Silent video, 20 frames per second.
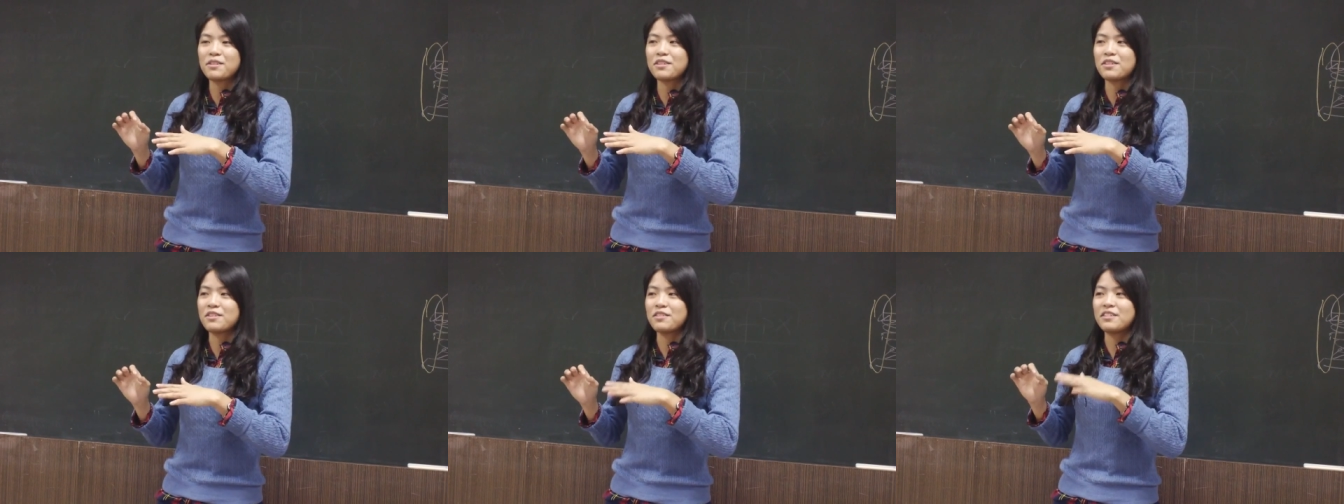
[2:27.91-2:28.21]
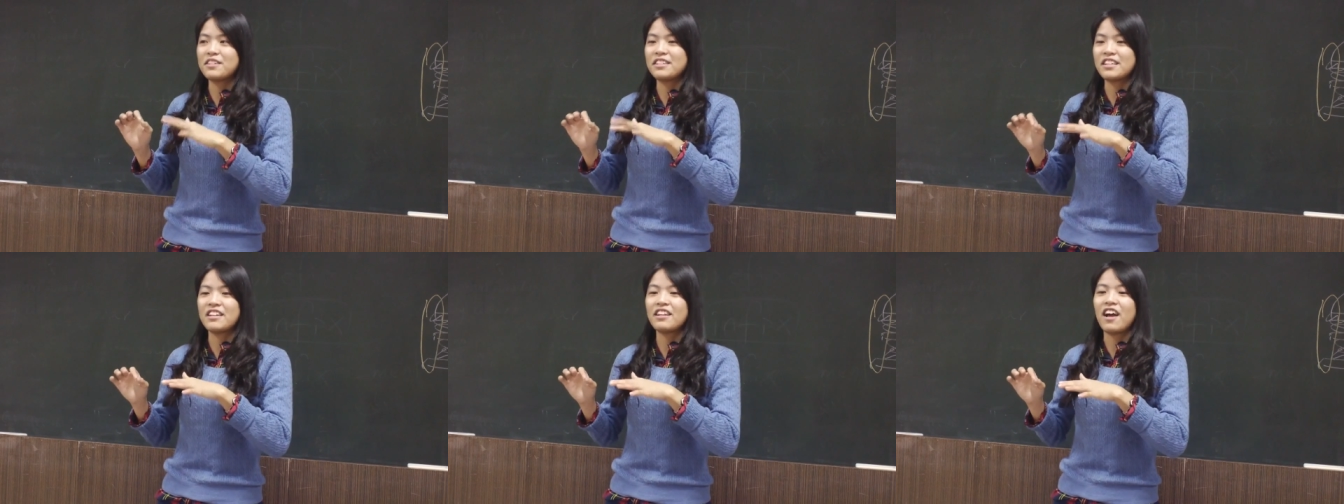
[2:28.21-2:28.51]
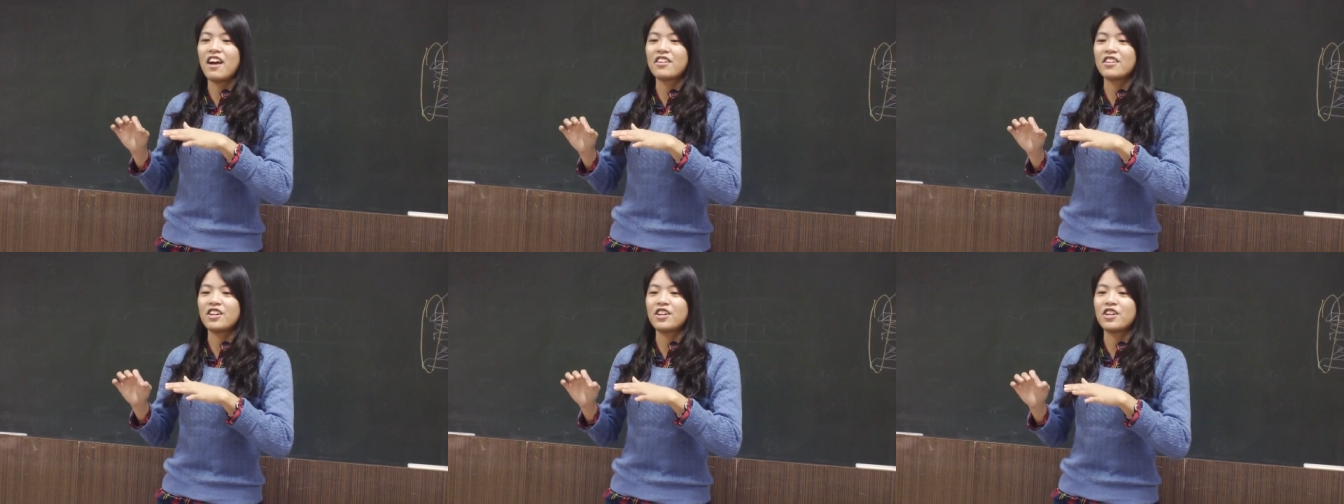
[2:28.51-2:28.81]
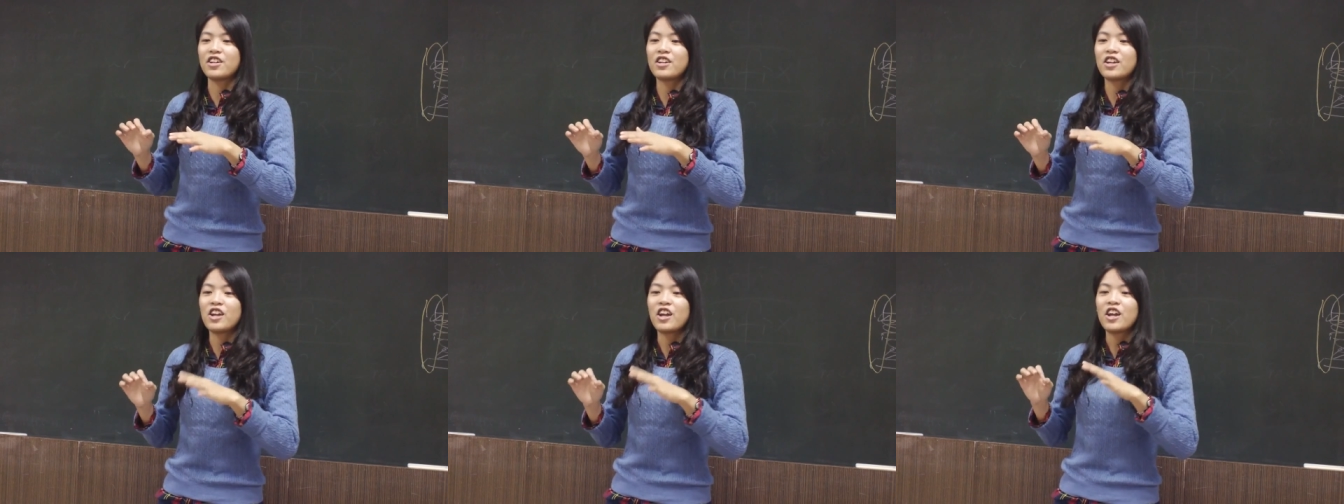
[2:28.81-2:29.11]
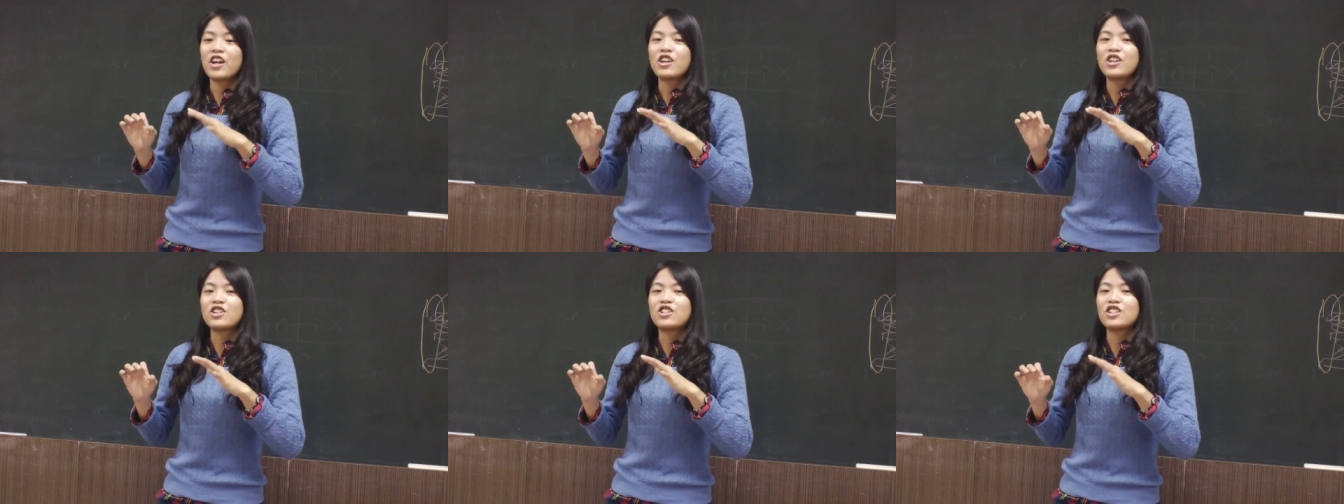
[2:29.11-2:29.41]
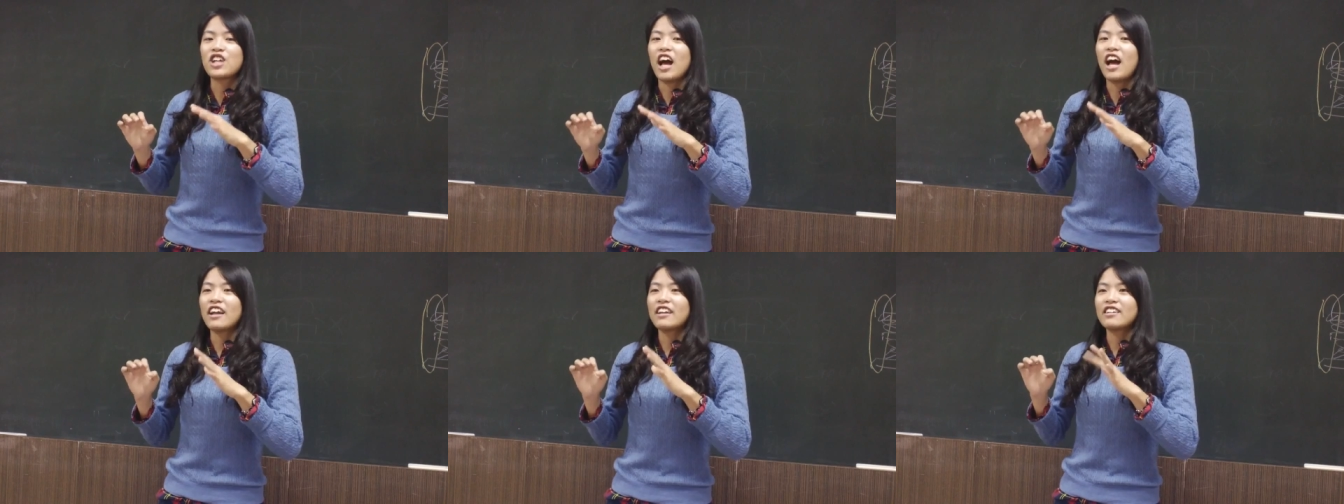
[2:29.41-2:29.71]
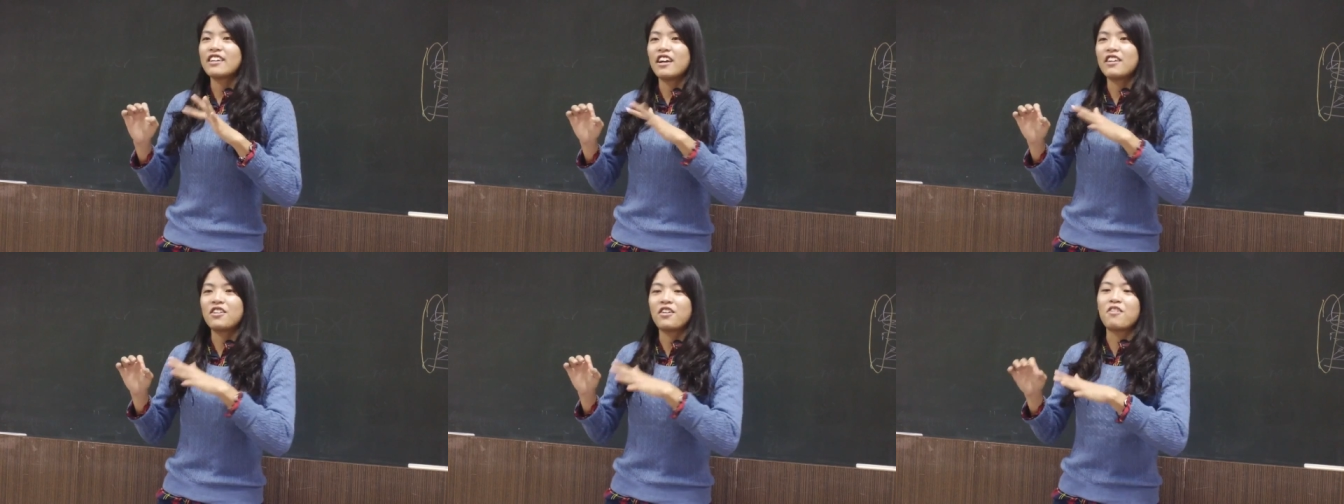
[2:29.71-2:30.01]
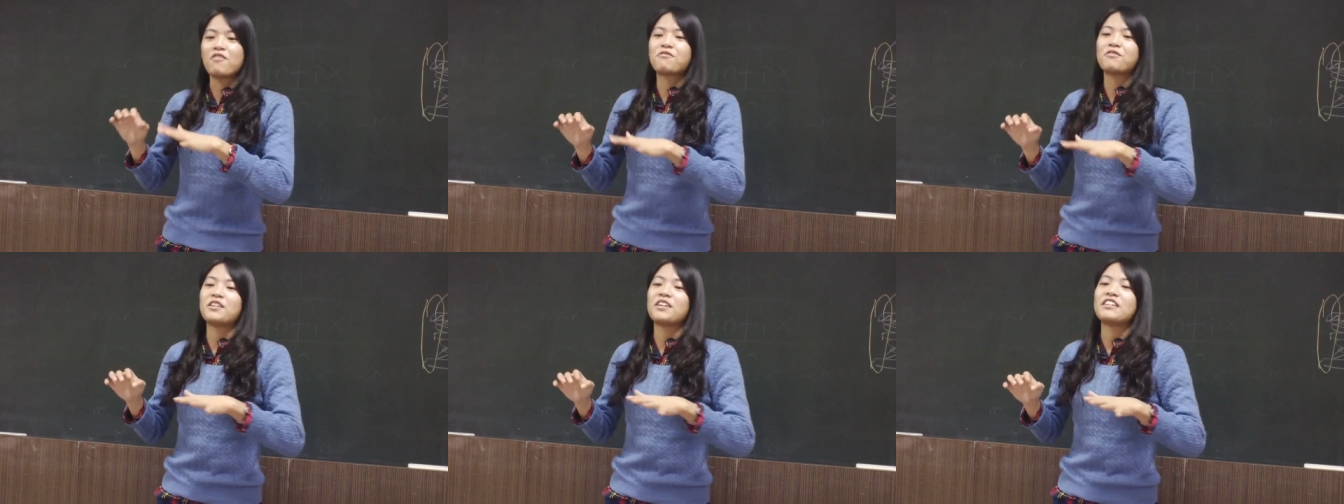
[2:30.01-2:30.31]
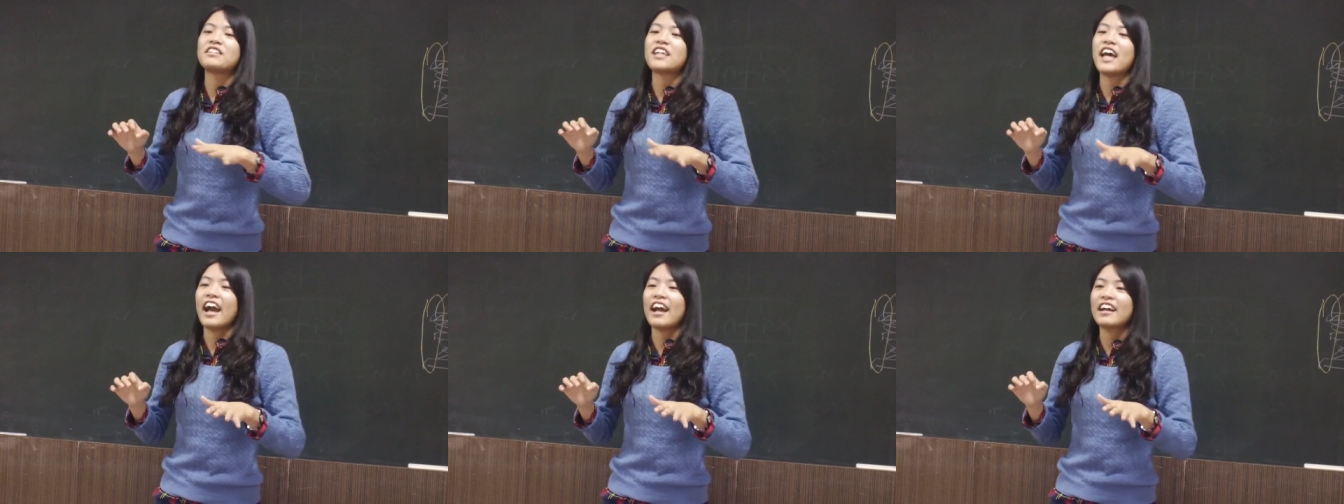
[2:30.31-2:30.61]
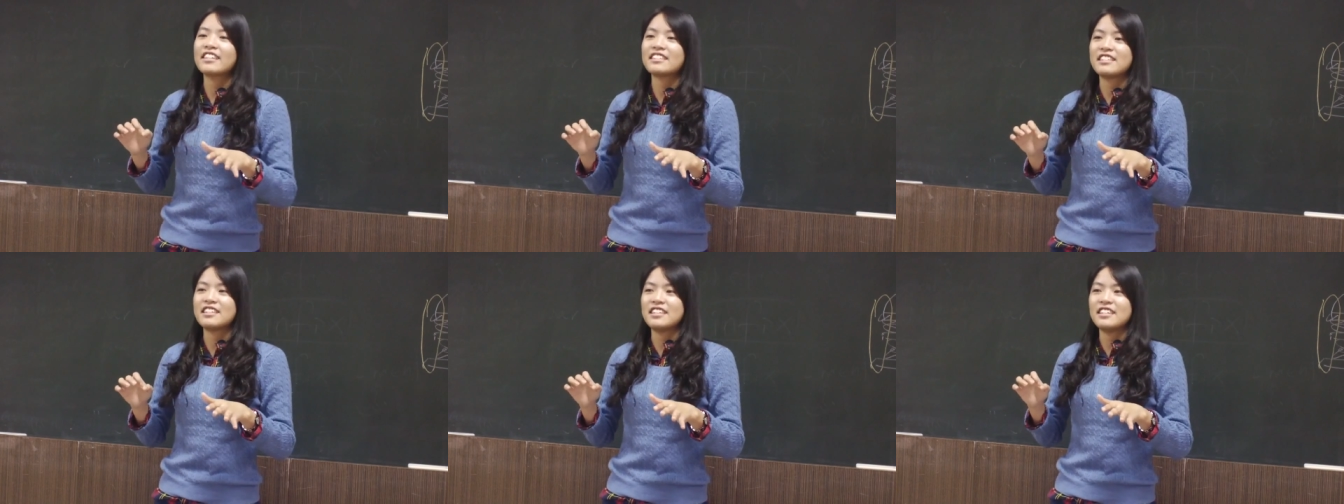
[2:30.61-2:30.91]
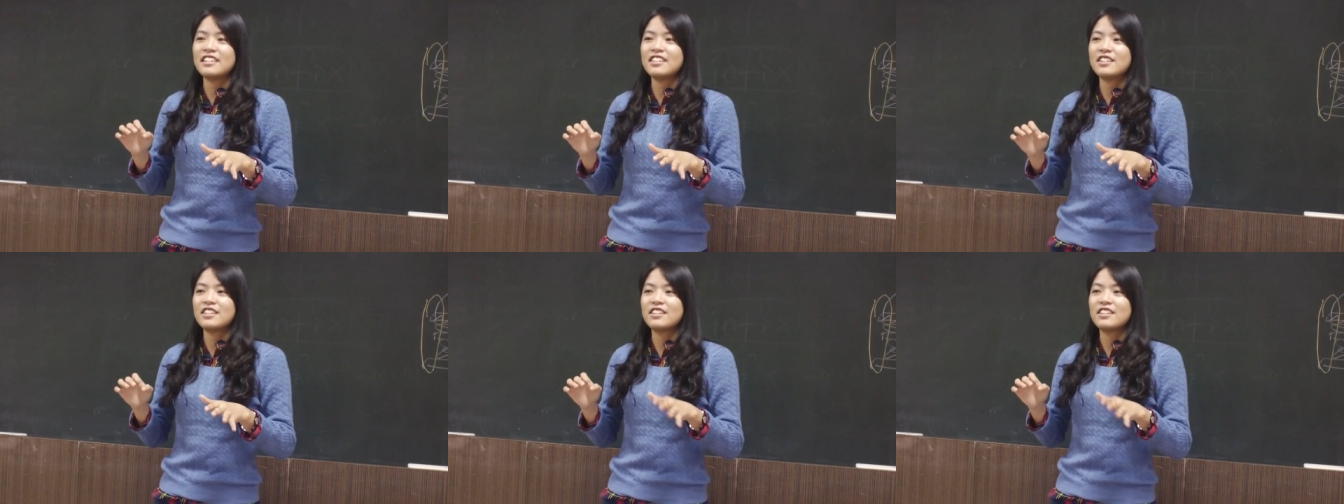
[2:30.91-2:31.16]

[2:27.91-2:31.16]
to sit on the shotgun of the taxi,